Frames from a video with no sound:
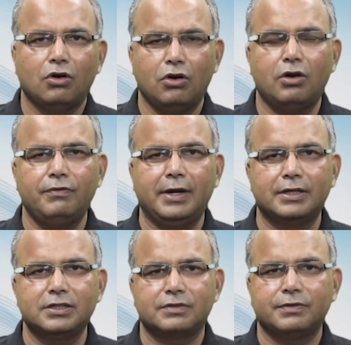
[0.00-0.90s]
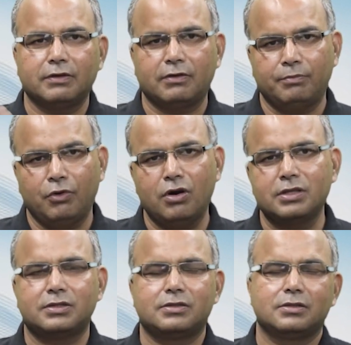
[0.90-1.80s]
or we adjust with our
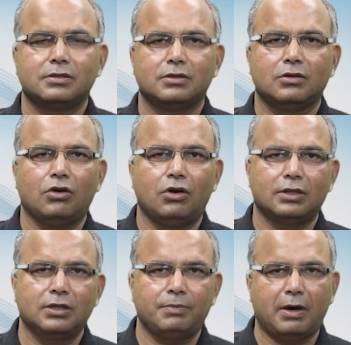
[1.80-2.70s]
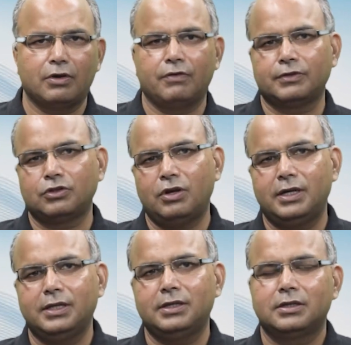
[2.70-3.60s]
boss or the power of
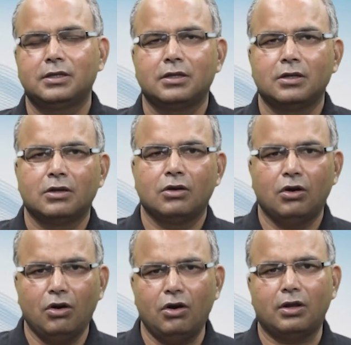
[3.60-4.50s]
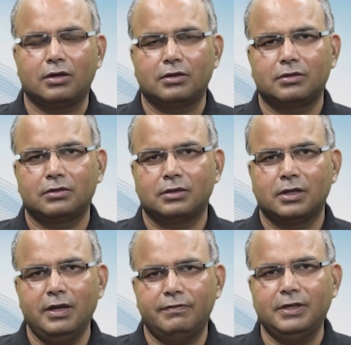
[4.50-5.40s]
authority, or
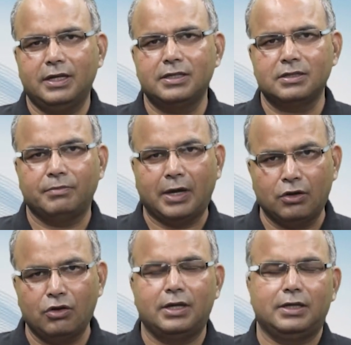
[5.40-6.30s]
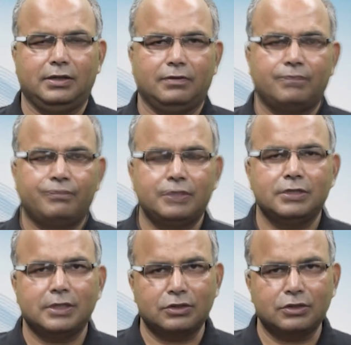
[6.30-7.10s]
if there is a minority which is